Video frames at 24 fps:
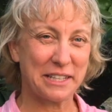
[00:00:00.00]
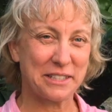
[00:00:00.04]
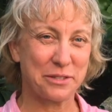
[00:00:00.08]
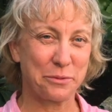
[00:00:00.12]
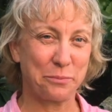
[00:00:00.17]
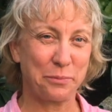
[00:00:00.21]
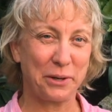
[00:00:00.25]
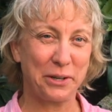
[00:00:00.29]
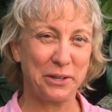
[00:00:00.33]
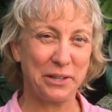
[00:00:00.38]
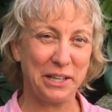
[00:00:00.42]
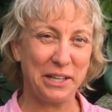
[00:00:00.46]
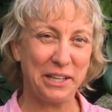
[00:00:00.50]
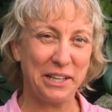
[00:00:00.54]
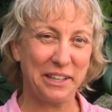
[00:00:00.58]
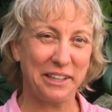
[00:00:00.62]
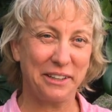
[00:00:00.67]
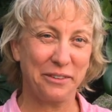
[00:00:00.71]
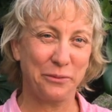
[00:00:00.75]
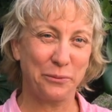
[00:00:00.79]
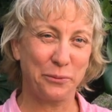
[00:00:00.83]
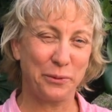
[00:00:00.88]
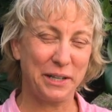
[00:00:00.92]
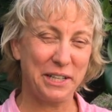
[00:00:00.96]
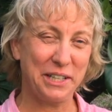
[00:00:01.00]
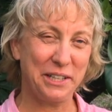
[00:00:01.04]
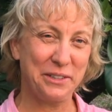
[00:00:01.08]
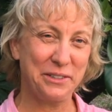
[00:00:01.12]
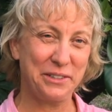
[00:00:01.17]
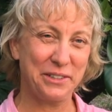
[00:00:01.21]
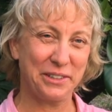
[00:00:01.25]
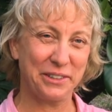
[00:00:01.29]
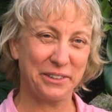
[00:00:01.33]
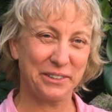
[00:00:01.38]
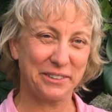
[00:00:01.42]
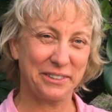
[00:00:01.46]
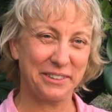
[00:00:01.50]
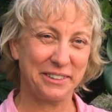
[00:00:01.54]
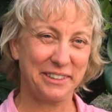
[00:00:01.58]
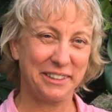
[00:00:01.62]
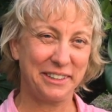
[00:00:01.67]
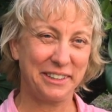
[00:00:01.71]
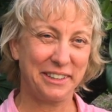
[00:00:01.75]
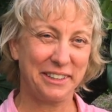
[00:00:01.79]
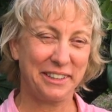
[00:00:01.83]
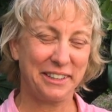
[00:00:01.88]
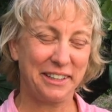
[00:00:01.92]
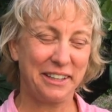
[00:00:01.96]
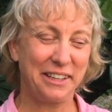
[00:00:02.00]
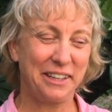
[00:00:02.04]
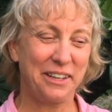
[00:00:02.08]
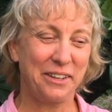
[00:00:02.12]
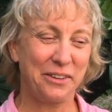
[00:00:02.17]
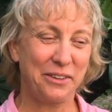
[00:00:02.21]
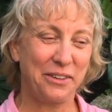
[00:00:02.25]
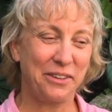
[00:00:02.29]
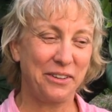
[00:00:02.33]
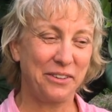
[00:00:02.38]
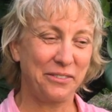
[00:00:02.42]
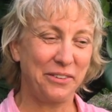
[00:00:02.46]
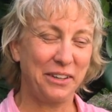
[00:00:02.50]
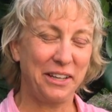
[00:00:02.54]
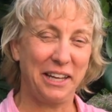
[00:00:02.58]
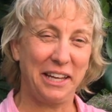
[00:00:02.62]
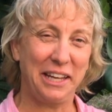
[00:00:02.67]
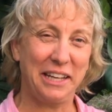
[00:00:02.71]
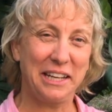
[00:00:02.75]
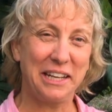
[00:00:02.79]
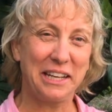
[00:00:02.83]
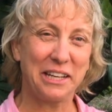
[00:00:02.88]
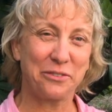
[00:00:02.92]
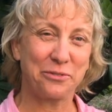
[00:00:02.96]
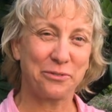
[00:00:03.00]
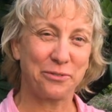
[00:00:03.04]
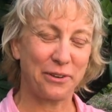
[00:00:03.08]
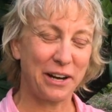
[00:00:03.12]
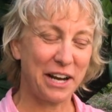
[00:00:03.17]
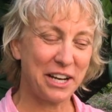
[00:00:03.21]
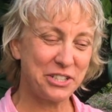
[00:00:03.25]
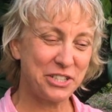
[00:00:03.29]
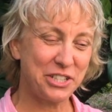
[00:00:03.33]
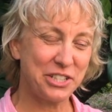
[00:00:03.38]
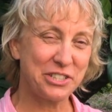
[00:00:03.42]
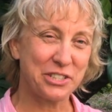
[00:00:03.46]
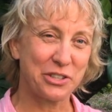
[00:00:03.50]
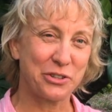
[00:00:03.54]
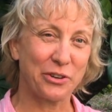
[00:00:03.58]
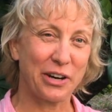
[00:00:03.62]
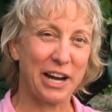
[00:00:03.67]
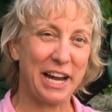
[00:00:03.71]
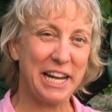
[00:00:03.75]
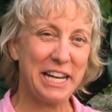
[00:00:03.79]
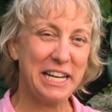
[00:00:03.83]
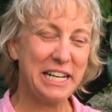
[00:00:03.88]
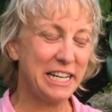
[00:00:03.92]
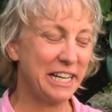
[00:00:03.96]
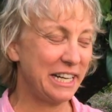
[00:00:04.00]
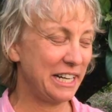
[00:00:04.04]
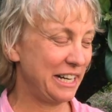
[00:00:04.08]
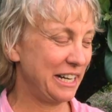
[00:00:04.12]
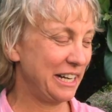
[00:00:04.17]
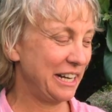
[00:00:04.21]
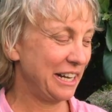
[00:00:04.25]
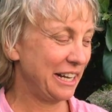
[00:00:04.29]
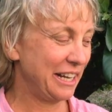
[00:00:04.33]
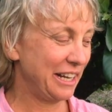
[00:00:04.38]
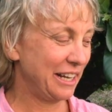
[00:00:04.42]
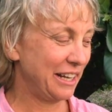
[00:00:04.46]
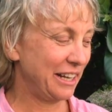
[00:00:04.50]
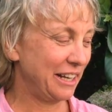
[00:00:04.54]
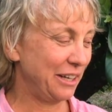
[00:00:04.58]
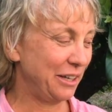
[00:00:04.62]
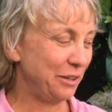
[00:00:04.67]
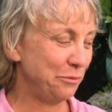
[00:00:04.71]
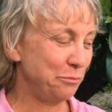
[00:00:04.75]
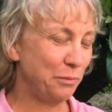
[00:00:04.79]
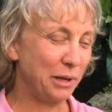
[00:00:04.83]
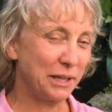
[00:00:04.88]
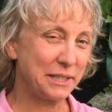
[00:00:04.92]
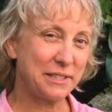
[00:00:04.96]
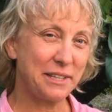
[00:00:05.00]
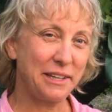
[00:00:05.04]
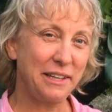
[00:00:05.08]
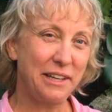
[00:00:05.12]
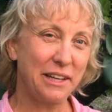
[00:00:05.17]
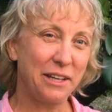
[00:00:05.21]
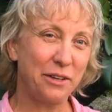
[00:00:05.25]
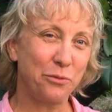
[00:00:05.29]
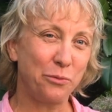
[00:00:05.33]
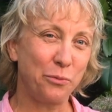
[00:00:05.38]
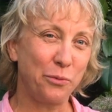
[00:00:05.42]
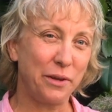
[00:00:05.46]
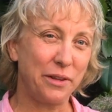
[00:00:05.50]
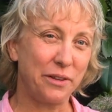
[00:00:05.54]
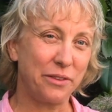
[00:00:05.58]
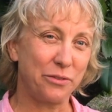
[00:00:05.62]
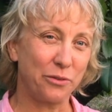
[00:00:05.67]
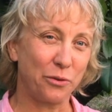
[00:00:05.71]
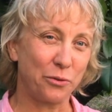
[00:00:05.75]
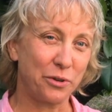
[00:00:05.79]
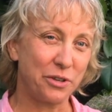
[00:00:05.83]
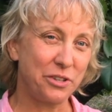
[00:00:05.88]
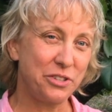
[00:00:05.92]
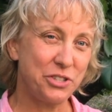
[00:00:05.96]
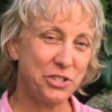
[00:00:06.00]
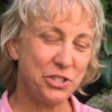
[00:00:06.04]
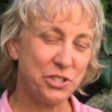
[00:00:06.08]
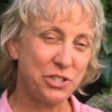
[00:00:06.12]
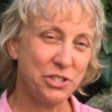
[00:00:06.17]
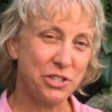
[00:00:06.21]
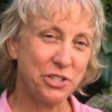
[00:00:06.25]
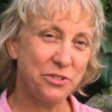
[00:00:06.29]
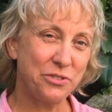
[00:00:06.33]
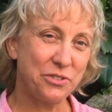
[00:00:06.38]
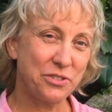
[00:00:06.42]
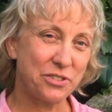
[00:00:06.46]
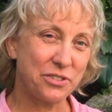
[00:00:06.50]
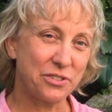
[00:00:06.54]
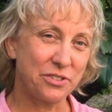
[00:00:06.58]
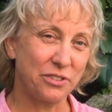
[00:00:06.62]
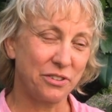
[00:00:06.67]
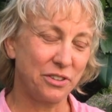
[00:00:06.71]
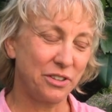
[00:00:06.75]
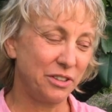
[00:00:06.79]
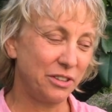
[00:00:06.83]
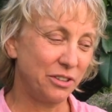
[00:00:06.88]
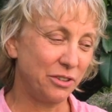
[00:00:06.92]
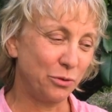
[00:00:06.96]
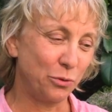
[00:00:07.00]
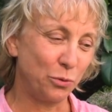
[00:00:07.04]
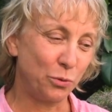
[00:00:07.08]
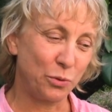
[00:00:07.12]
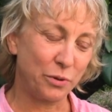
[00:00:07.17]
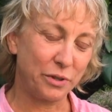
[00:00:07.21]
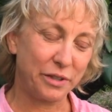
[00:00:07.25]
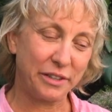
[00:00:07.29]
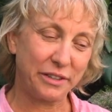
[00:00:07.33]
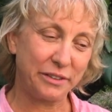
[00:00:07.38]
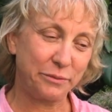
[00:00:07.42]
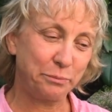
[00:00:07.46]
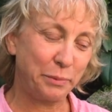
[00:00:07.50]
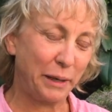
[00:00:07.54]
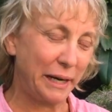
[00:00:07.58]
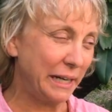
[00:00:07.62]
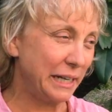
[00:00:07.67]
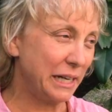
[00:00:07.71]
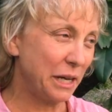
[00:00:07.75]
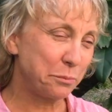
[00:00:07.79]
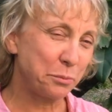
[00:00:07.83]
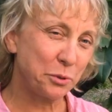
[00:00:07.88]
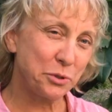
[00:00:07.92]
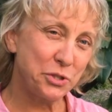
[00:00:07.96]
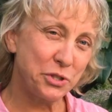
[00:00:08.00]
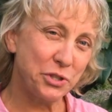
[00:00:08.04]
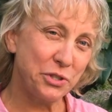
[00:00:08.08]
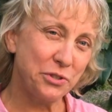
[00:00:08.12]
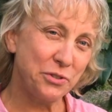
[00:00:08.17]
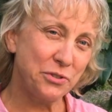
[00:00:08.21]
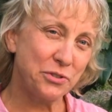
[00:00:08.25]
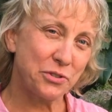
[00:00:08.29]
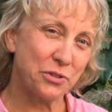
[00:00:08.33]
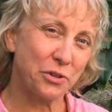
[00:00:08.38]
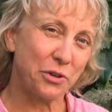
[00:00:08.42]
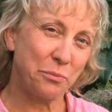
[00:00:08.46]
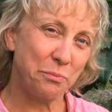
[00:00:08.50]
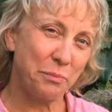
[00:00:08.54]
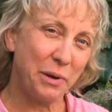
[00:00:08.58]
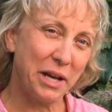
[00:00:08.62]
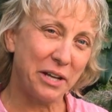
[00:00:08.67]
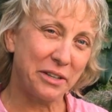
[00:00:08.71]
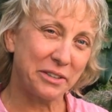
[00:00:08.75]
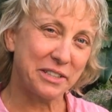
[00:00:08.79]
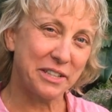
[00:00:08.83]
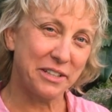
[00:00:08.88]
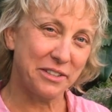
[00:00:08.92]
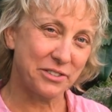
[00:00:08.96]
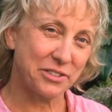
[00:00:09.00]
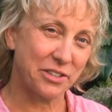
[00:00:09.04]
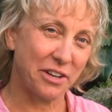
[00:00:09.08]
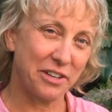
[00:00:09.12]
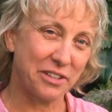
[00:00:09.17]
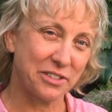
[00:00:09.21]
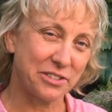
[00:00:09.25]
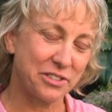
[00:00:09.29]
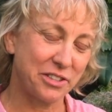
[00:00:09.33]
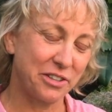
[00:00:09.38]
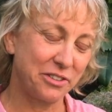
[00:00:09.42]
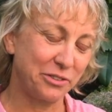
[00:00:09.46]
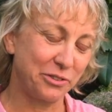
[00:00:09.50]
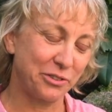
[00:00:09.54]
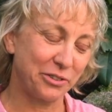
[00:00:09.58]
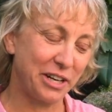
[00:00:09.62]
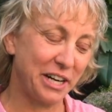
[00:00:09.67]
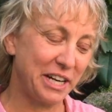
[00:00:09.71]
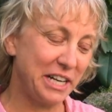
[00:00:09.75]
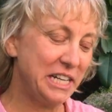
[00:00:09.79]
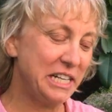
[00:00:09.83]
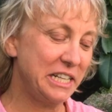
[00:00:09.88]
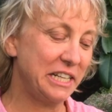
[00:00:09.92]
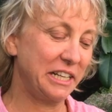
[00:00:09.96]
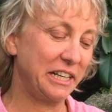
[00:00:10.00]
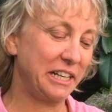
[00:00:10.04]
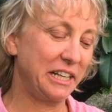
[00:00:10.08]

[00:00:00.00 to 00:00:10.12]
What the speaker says: Sapote, what do? Eating it fresh is great. Mixing it with orange juice or pineapple juice or milk is also great.